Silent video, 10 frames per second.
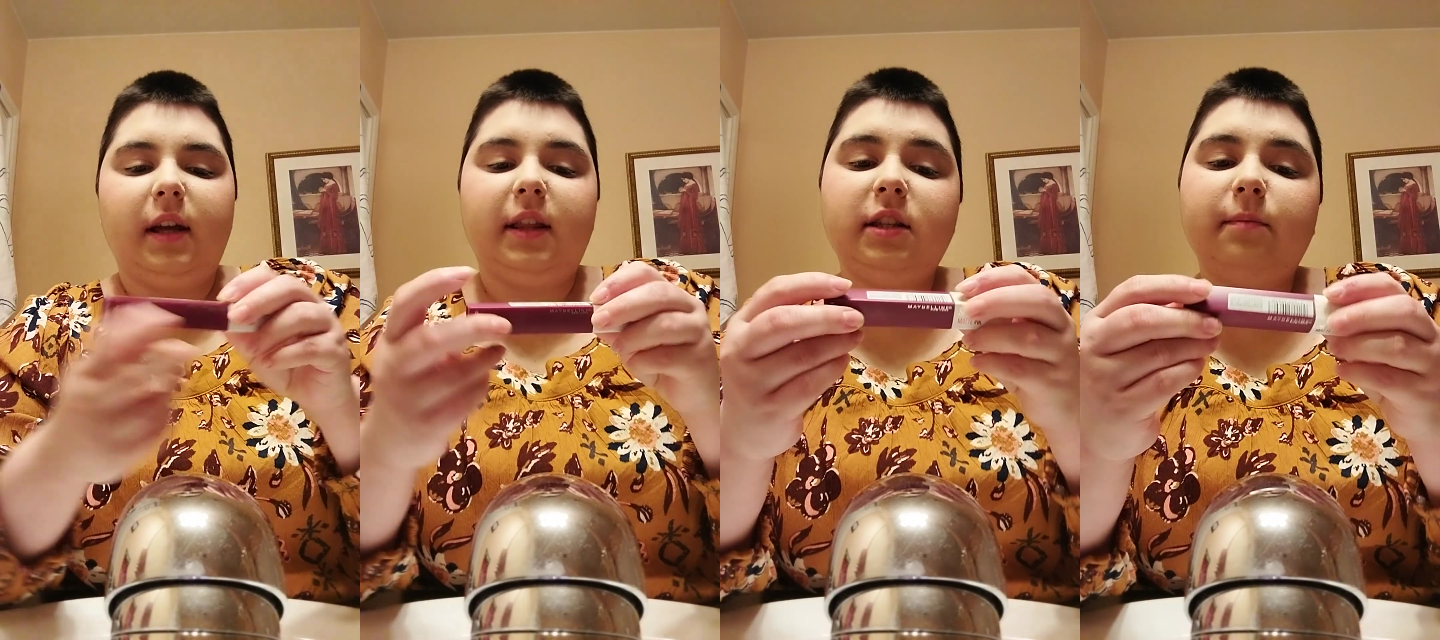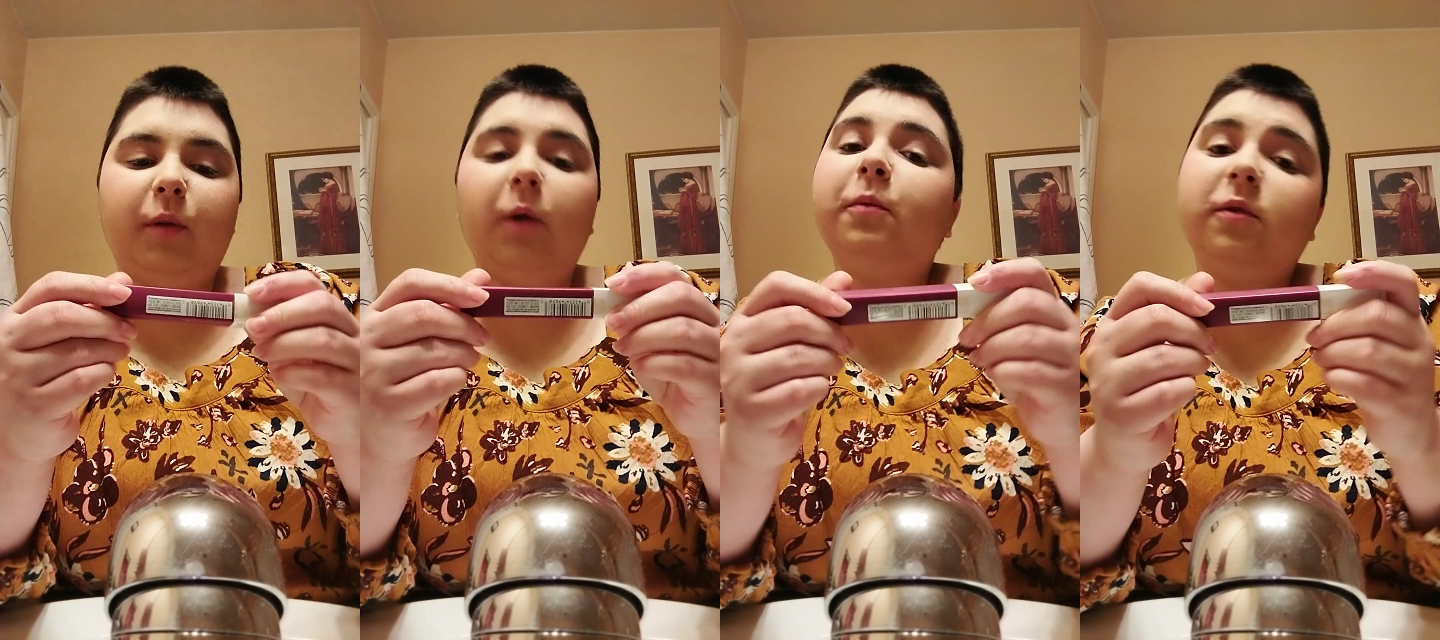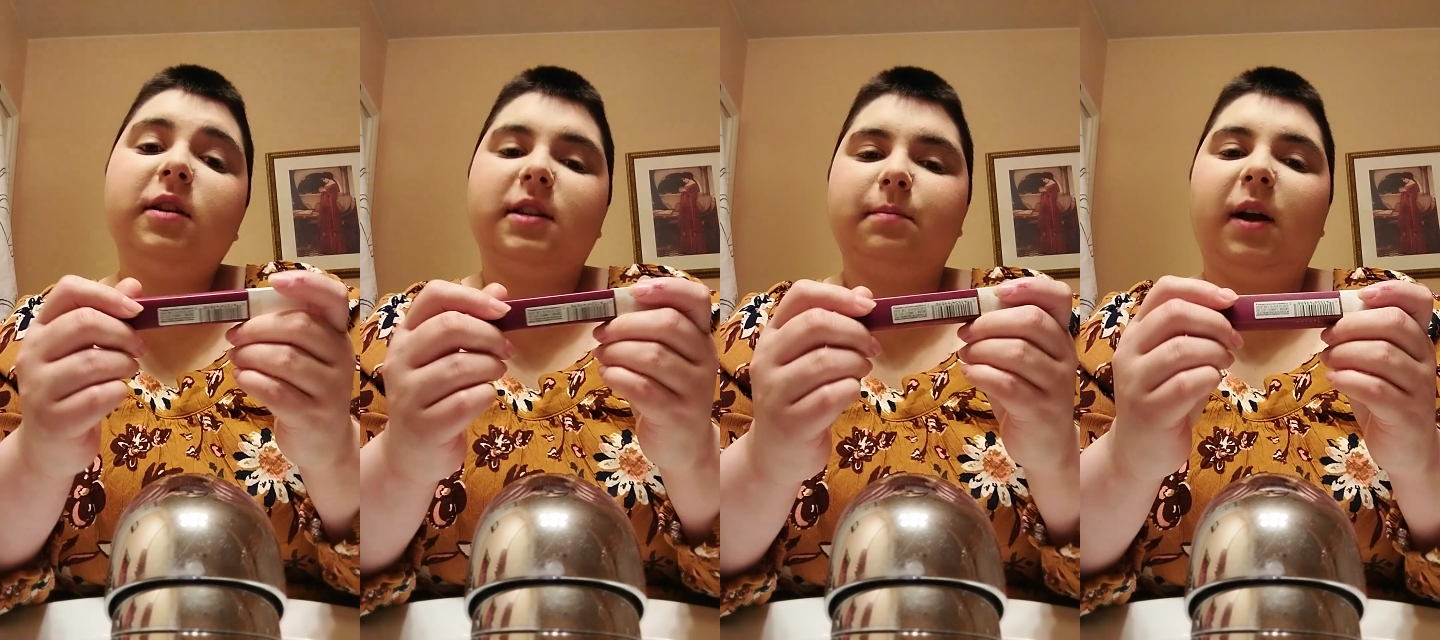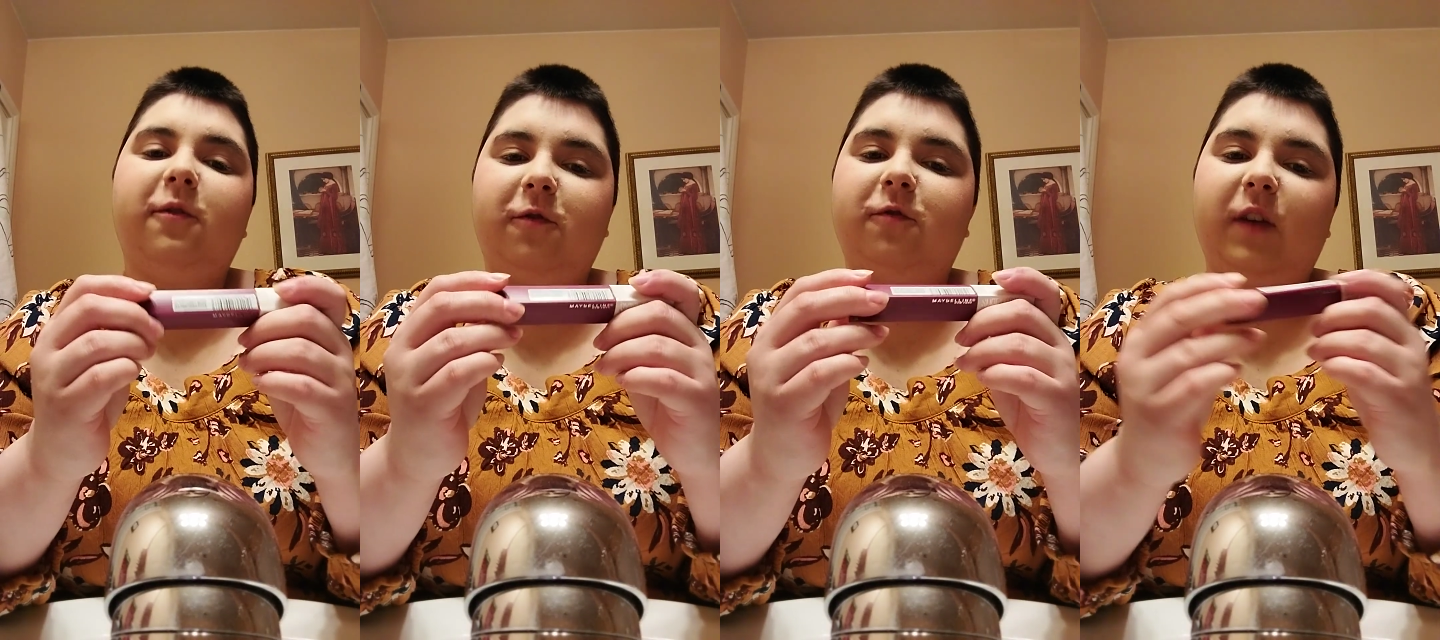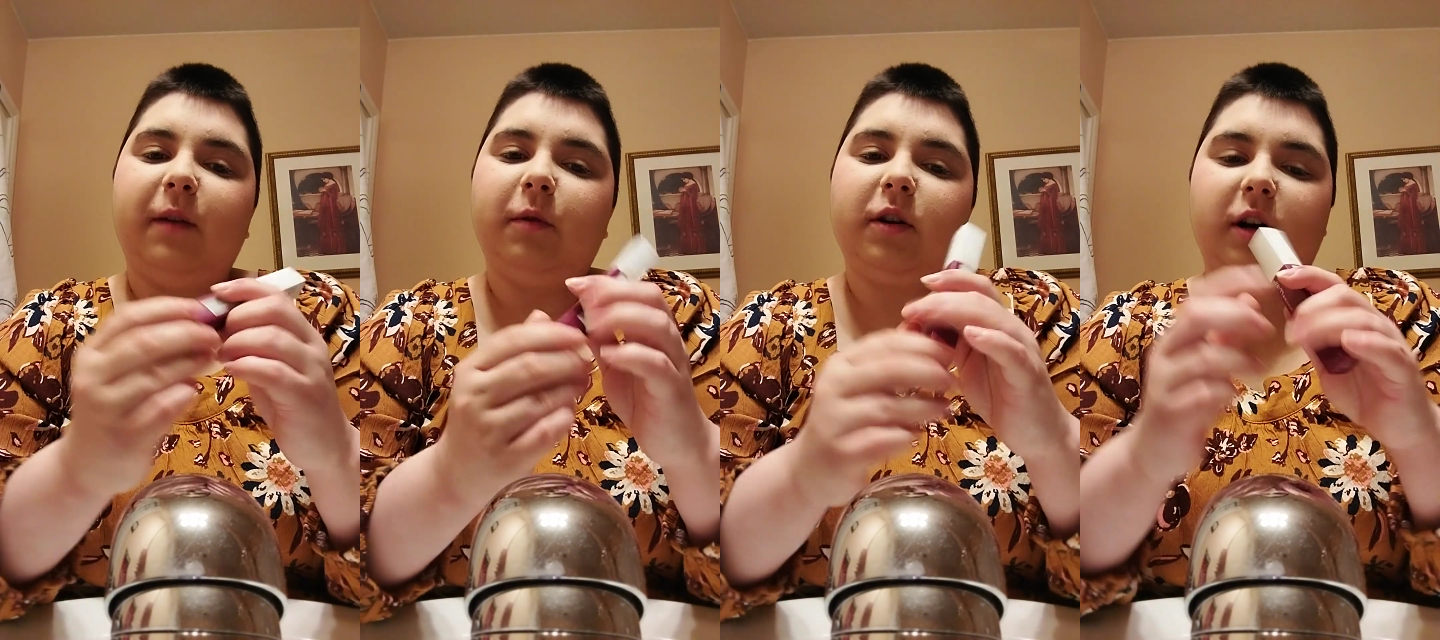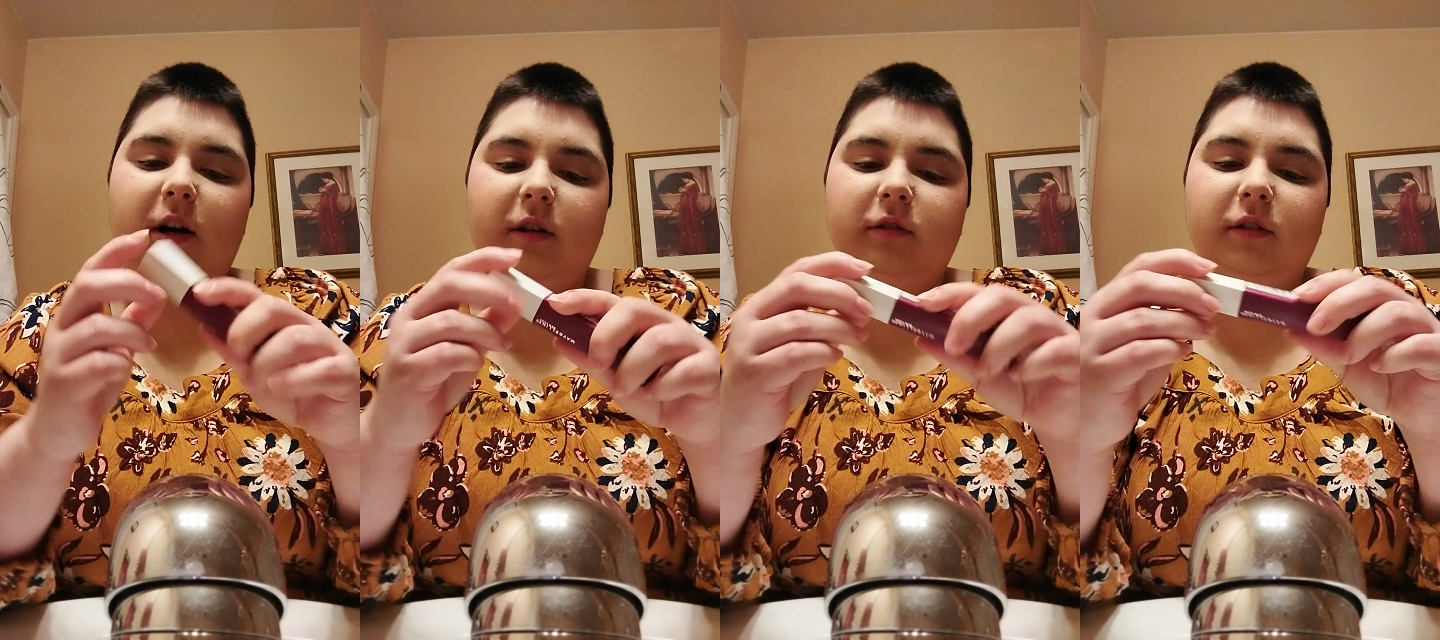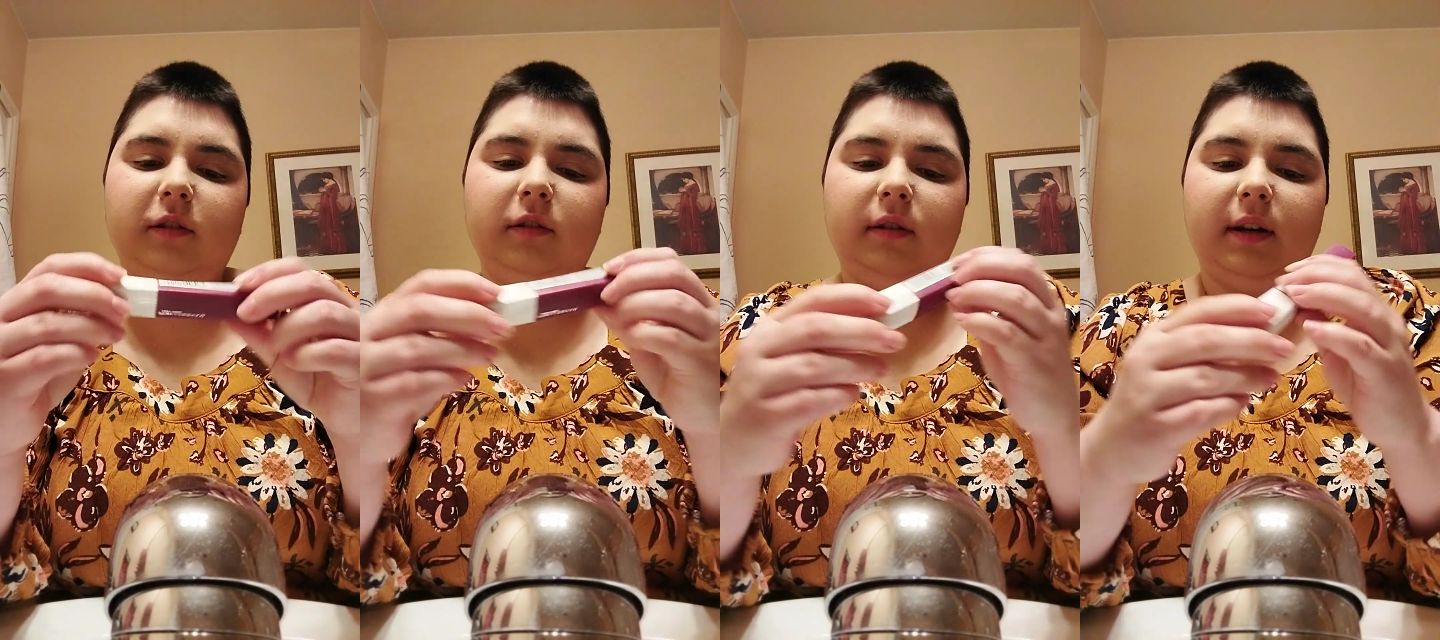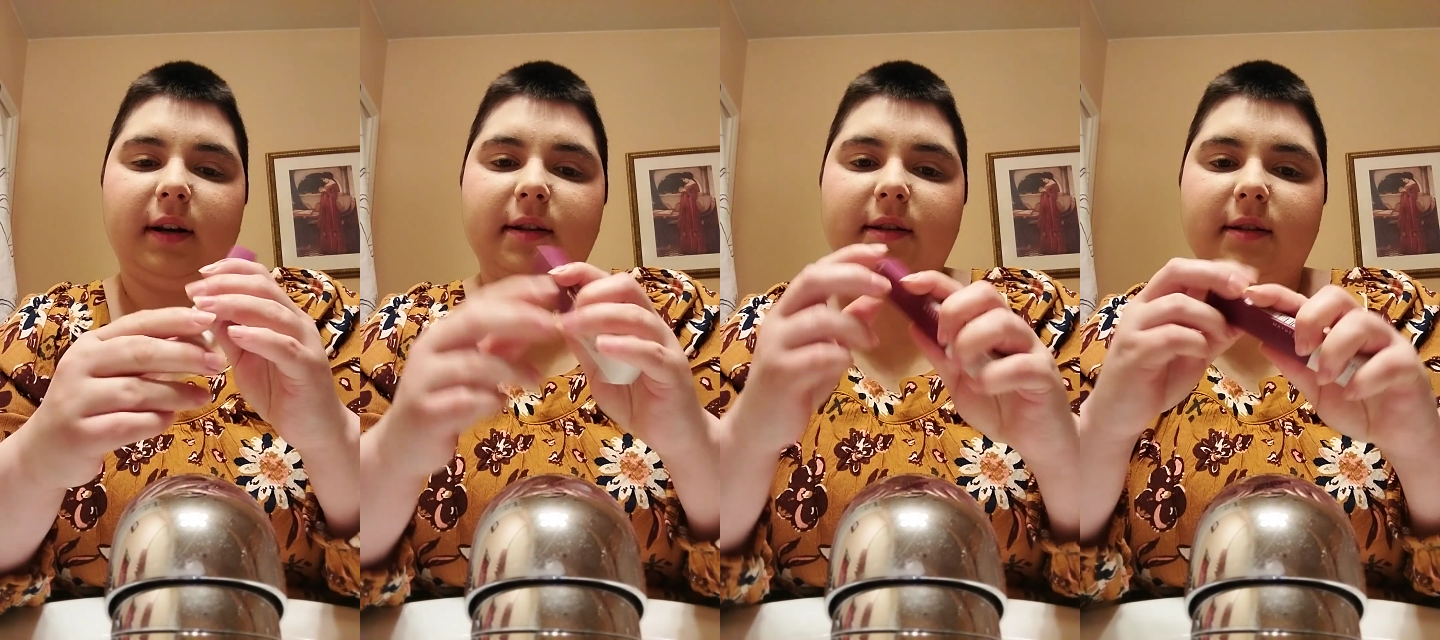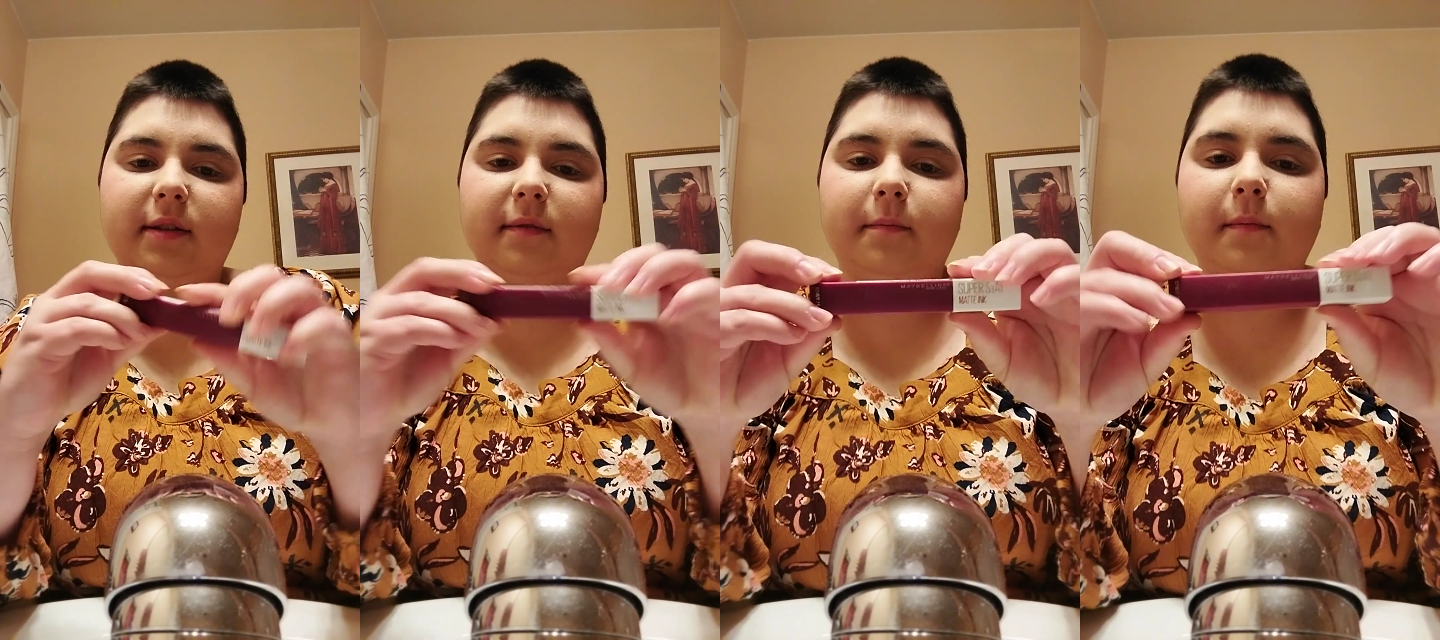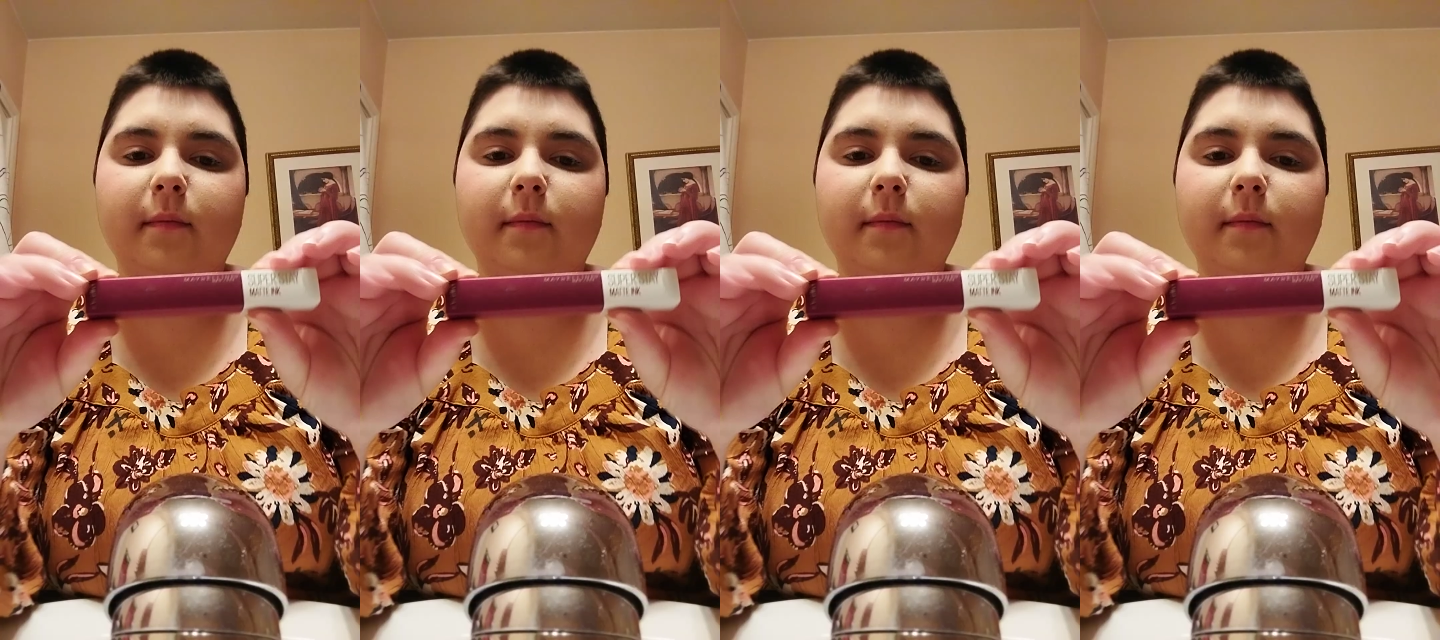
This purple is my favorite color, and it's